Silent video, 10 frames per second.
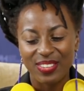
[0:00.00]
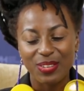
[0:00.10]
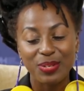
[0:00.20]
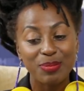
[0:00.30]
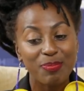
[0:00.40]
like?
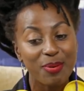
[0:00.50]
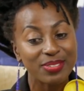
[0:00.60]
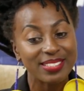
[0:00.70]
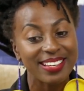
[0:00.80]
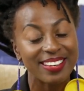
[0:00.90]
The
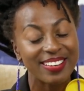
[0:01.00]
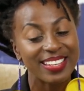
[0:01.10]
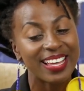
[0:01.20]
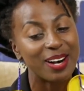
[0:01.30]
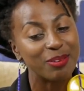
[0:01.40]
response uh,
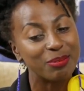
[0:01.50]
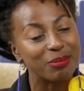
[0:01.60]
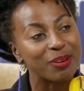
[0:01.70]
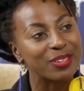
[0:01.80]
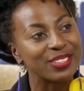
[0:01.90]
at the
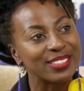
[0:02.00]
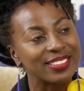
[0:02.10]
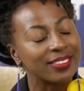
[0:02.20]
album launch.